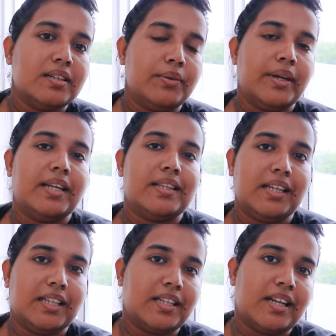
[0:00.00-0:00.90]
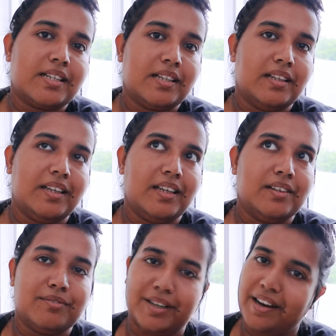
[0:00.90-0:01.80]
doing anything internationally
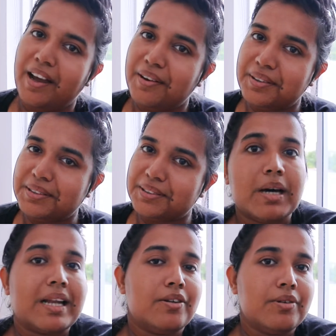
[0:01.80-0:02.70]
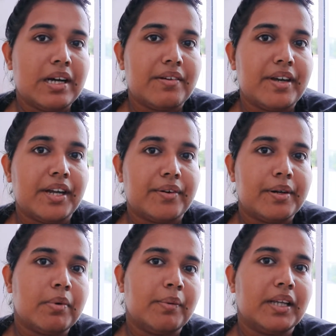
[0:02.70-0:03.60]
right now. But I do have a
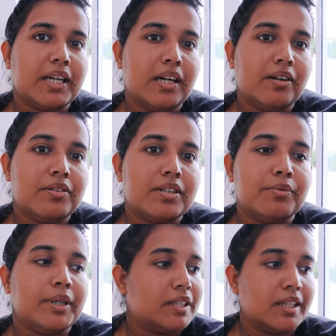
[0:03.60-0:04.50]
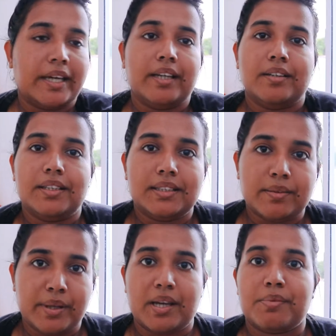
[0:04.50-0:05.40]
Redbubble account, which again is
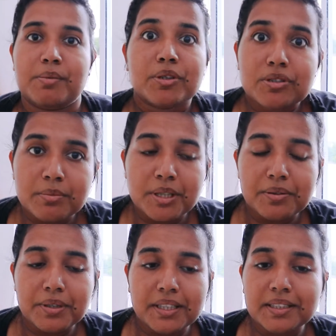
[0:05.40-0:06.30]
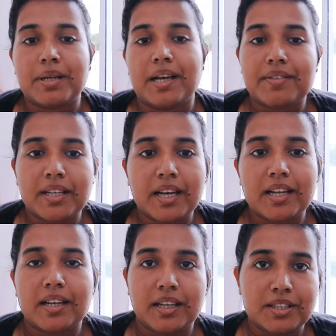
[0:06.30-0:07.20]
something I'm supposed to be doing, but I haven't done
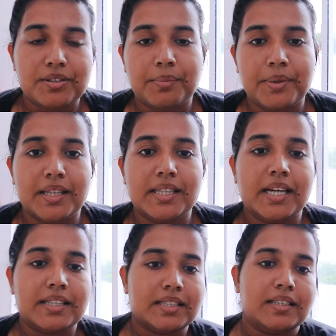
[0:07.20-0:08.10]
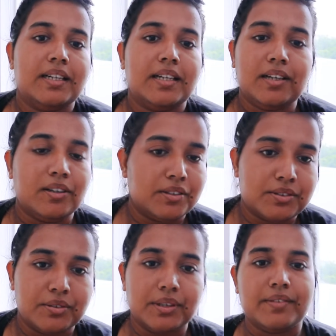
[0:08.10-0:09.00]
it. I need to update that. I'll
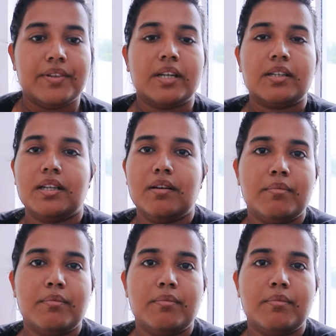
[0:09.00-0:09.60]
also leave that